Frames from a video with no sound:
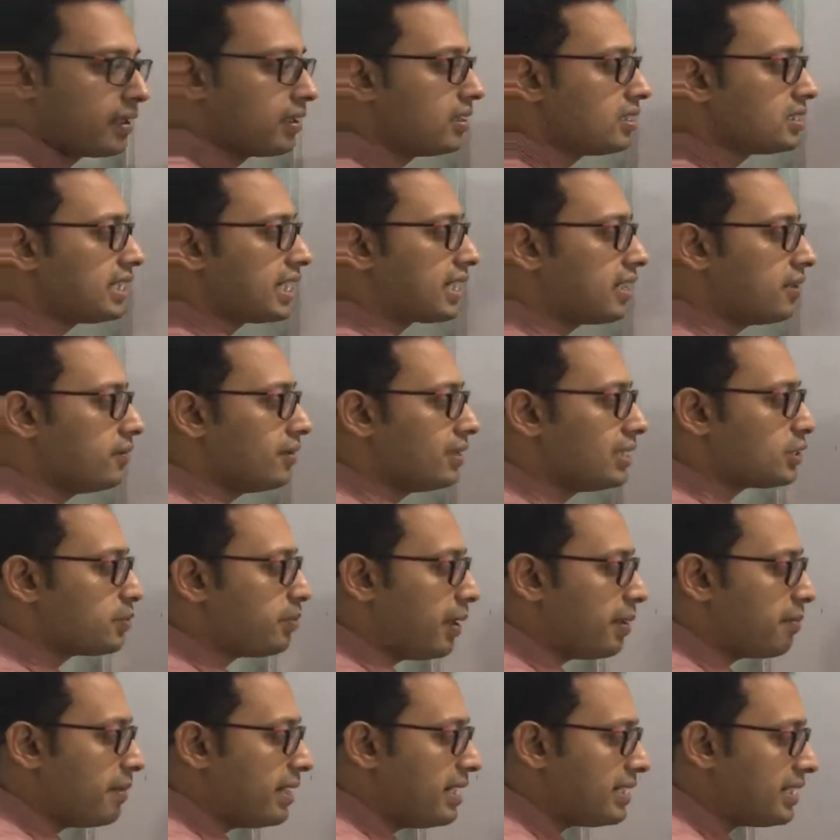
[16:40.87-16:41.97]
second one is by
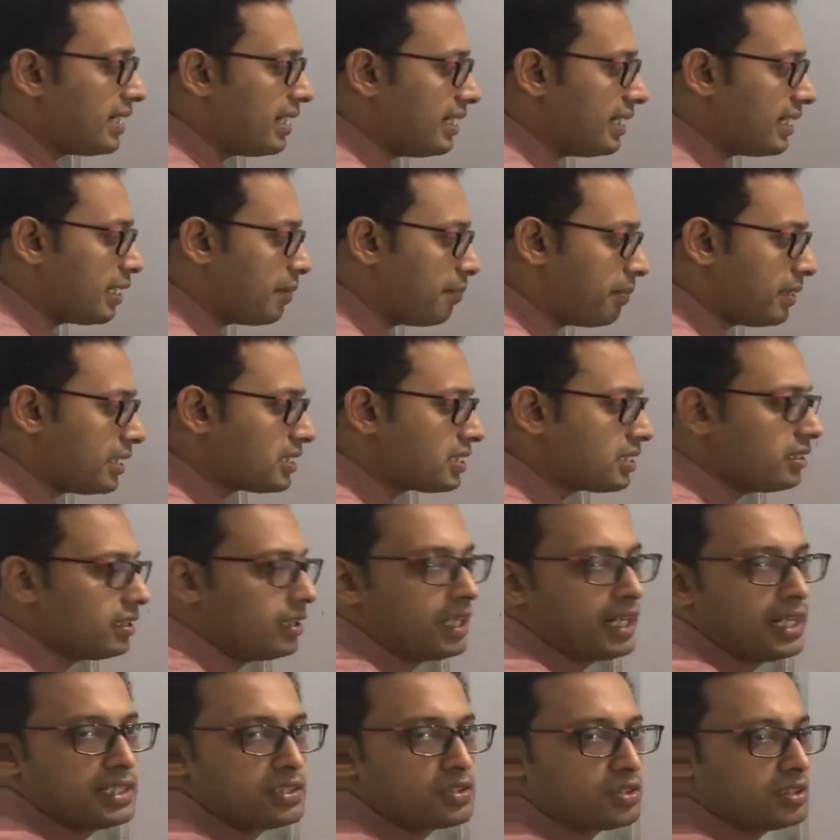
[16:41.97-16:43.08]
maintaining a personal
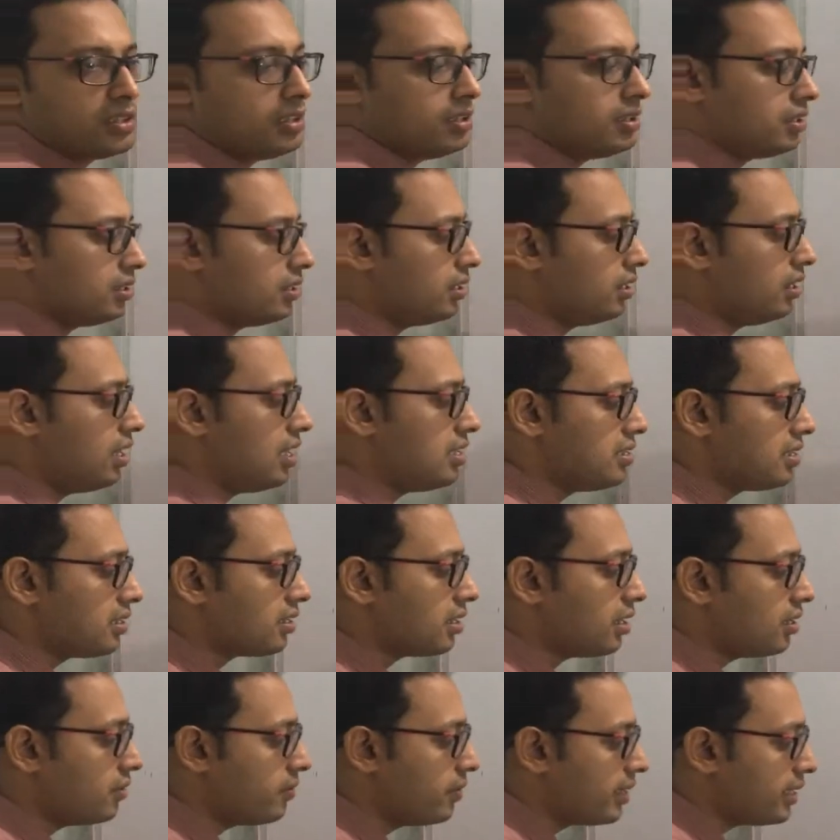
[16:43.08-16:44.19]
hygiene, and the
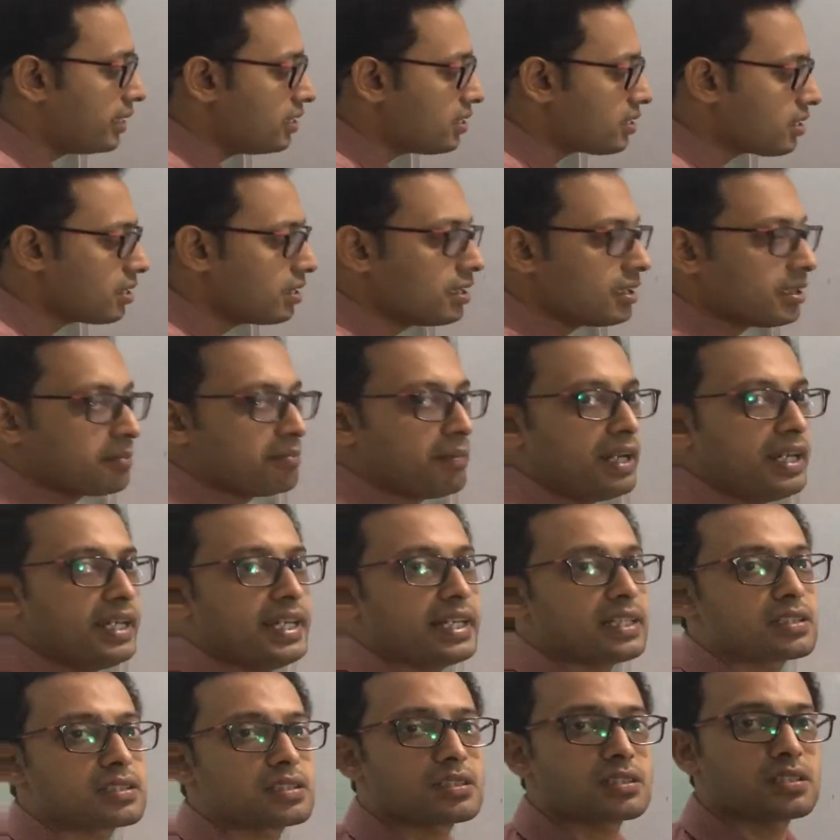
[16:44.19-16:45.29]
third one is by
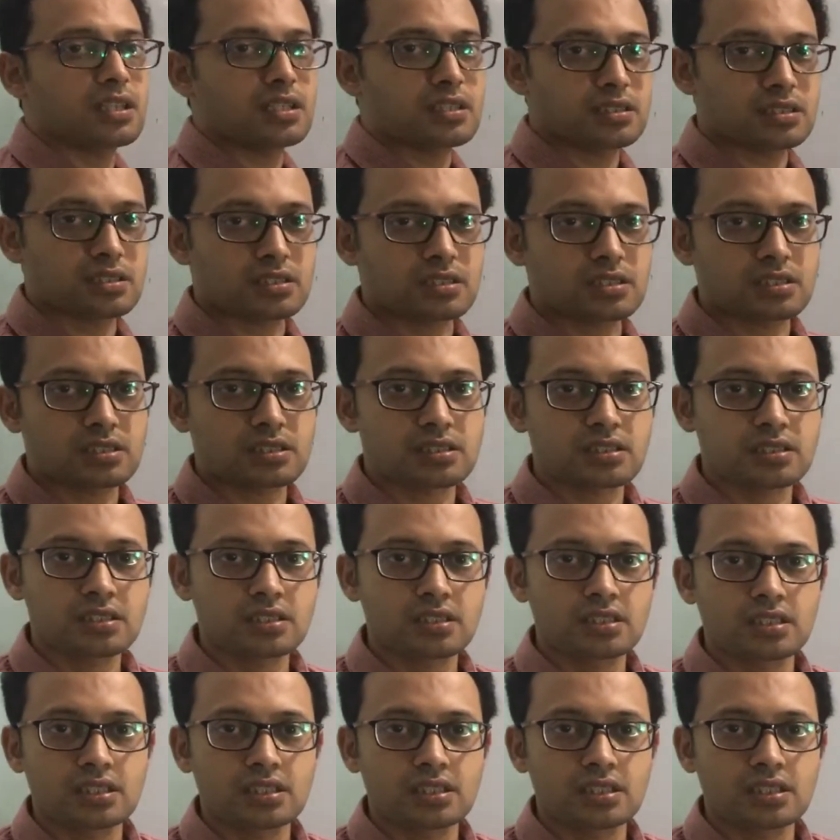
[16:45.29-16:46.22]
exercises.